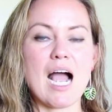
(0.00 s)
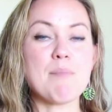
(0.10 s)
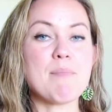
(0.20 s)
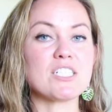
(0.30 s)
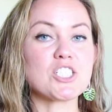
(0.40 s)
I
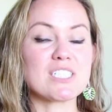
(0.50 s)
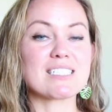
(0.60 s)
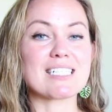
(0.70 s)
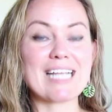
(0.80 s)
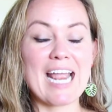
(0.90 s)
mentioned
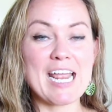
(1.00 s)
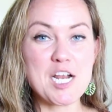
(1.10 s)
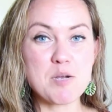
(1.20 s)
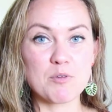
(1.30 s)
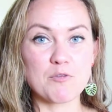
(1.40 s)

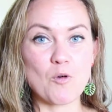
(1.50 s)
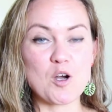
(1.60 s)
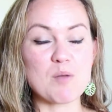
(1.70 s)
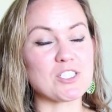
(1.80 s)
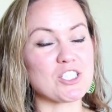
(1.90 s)
cake
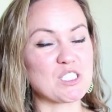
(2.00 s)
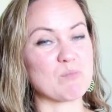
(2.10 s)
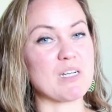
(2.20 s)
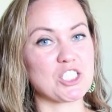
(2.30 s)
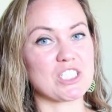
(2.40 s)
before, but just to
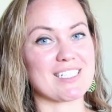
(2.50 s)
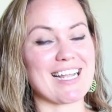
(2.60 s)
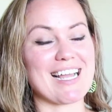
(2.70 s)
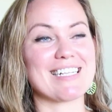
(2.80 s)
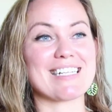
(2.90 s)
mention
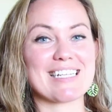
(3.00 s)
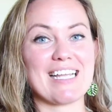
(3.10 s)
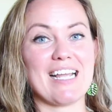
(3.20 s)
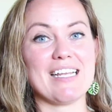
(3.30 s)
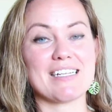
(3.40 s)
again,
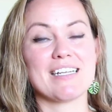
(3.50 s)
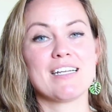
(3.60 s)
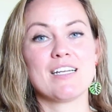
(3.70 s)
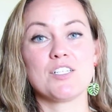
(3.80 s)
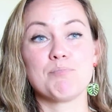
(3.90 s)
cake
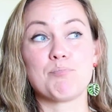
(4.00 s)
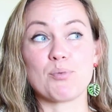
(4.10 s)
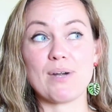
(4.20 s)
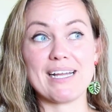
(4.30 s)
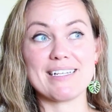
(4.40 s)

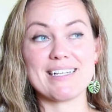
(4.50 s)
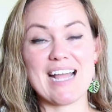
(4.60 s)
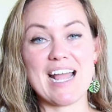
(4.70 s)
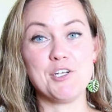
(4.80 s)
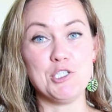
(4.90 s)
bread
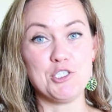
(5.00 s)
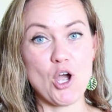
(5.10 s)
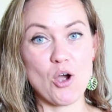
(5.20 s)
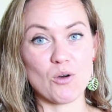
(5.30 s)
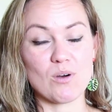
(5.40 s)
and
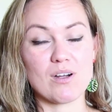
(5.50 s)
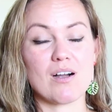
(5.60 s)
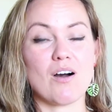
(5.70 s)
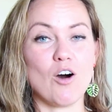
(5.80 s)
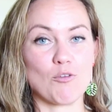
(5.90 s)
dough
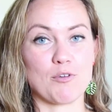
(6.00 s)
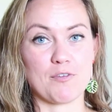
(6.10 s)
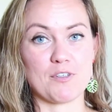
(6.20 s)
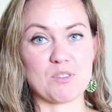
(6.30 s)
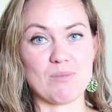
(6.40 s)
all
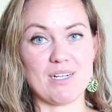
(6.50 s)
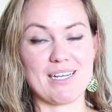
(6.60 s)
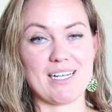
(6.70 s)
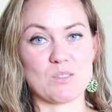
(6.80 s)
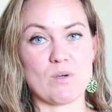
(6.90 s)
refer to
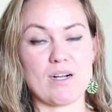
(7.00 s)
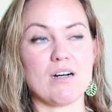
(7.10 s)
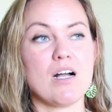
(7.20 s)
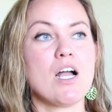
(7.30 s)
money as well.